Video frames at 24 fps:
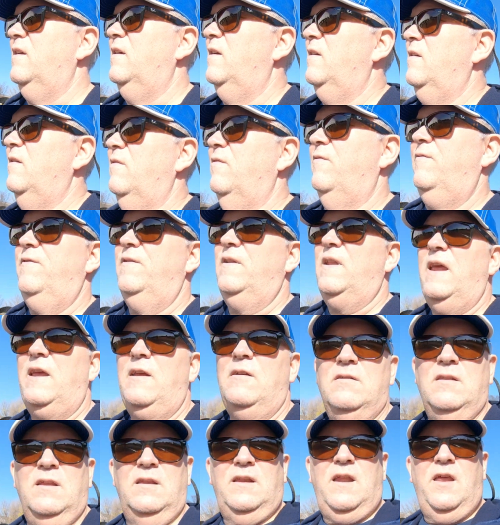
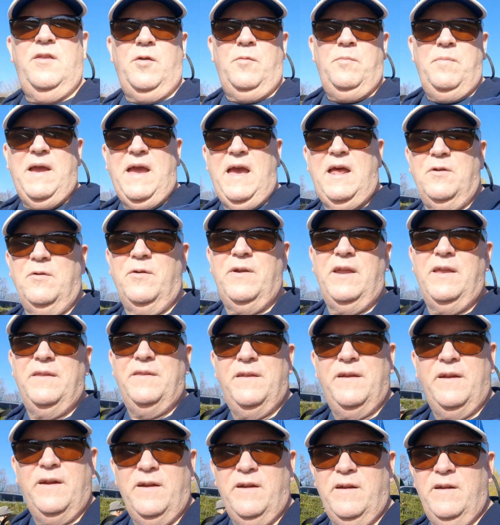finagle another battery in
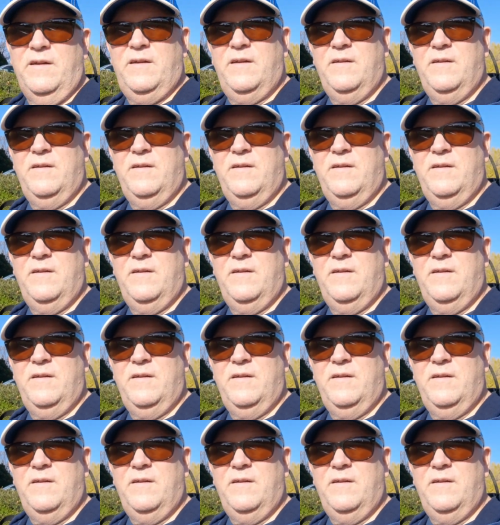there.